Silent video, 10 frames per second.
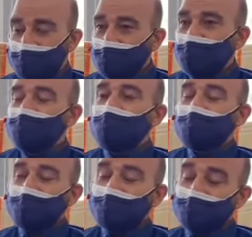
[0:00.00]
store
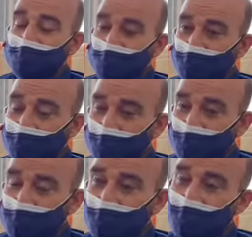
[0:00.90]
what I
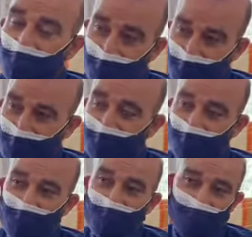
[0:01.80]
would say, harvest it at
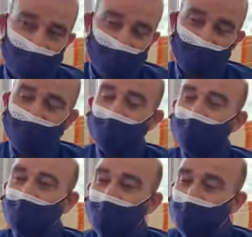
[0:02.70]
a starch rating of
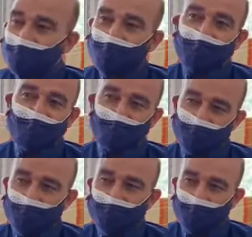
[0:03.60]
2.5
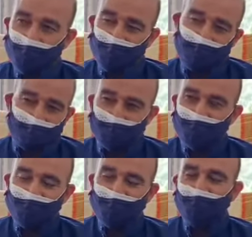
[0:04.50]
to 3. It's
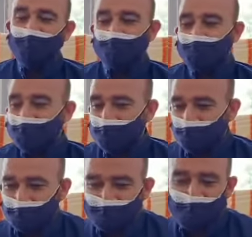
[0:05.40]
between. So we
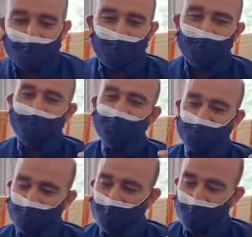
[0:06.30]
have basically
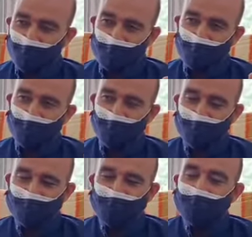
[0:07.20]
various parameters.
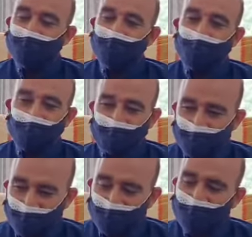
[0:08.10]
The
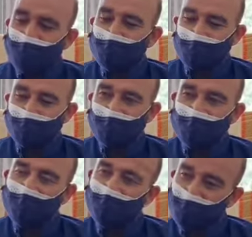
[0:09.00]
parameters we
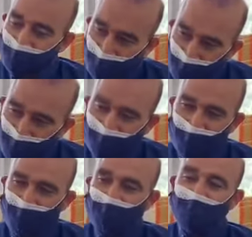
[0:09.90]
have various
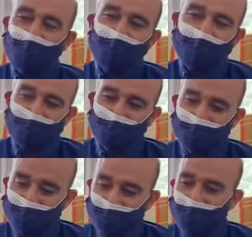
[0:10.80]
instruments through which we can
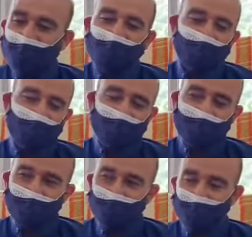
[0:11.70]
basically calculate
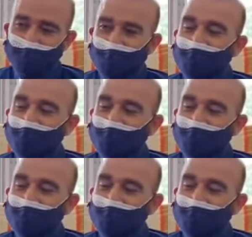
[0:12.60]
these